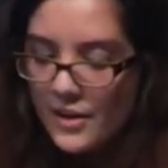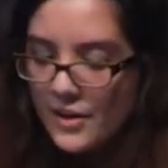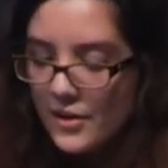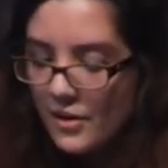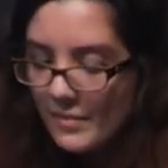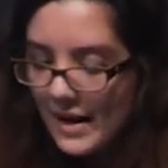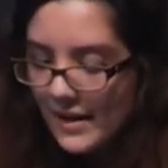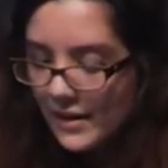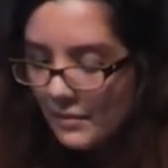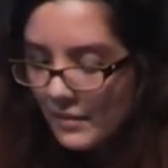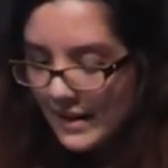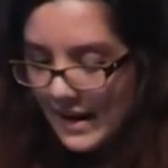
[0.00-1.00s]
No
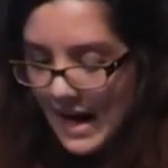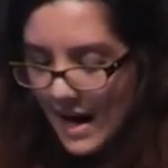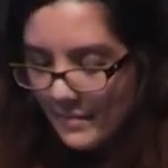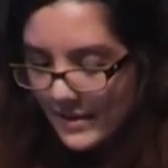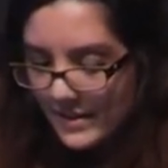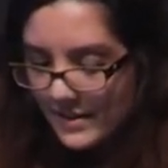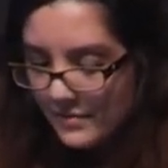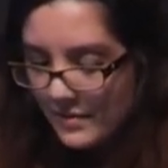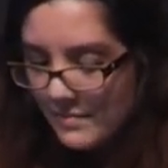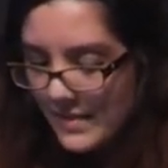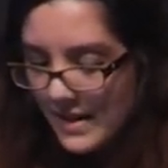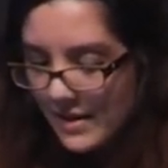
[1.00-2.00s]
matter what happens with
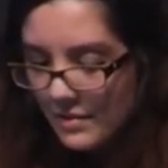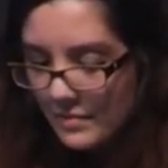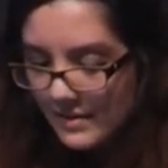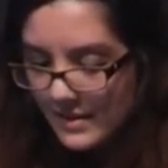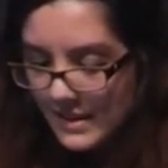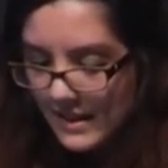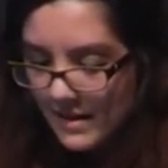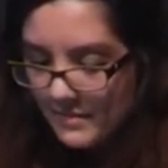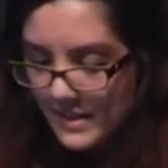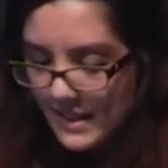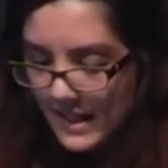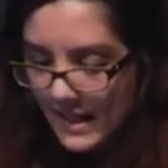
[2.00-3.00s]
me or with
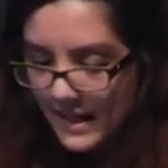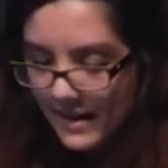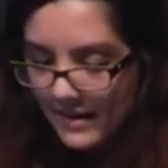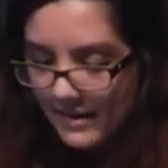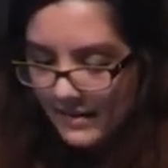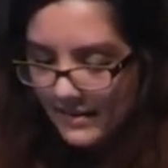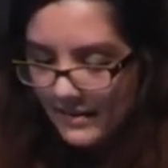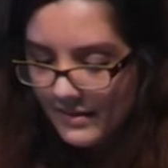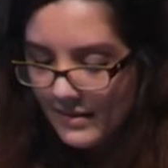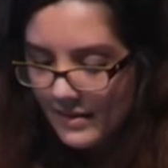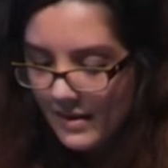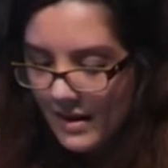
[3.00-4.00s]
CMT,
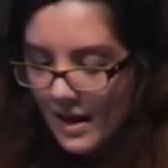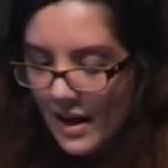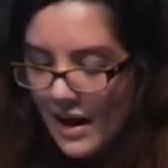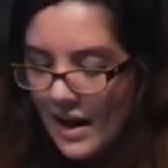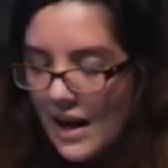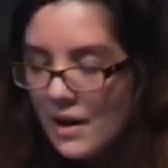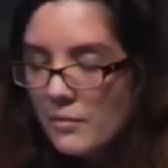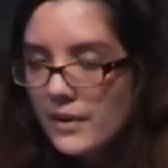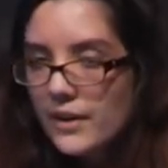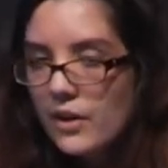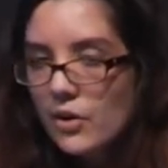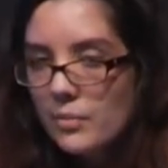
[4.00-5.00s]
I want
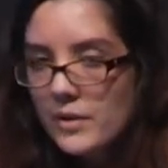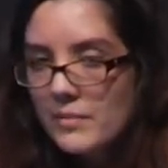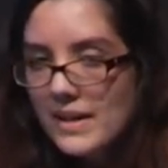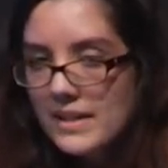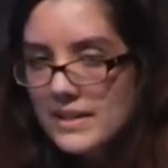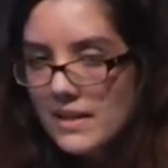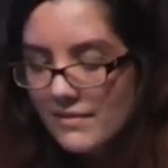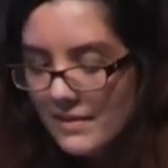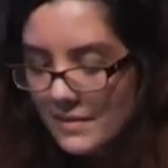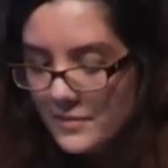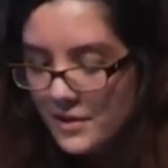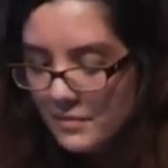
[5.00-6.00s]
to open myself
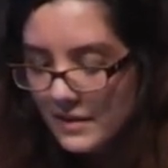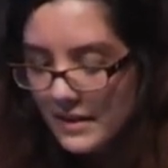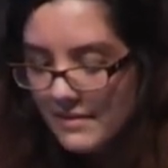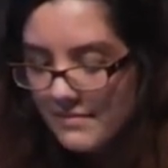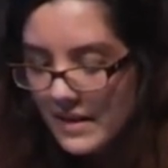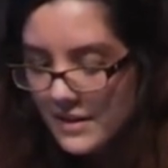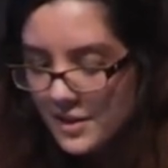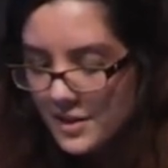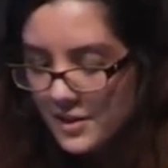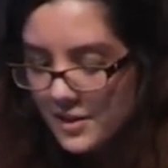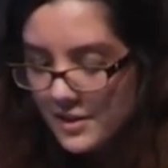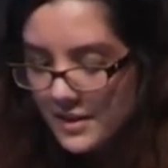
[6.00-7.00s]
up to what
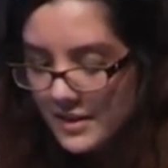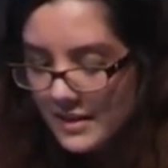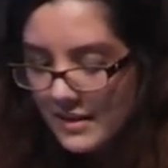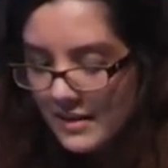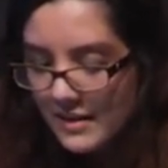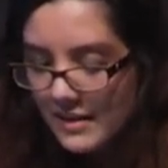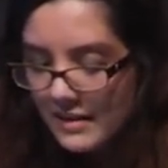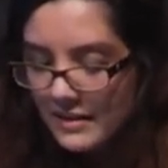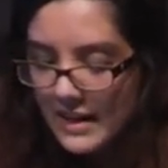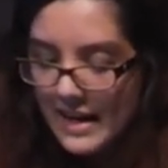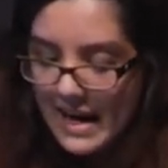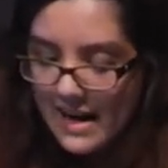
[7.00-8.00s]
adventures
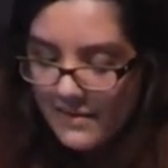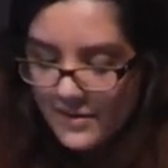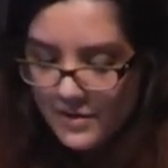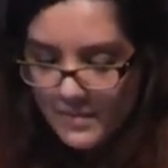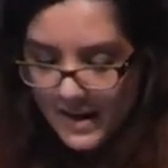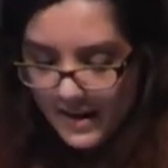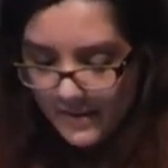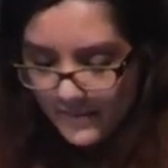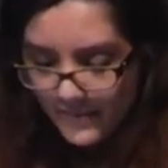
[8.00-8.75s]
lay after me.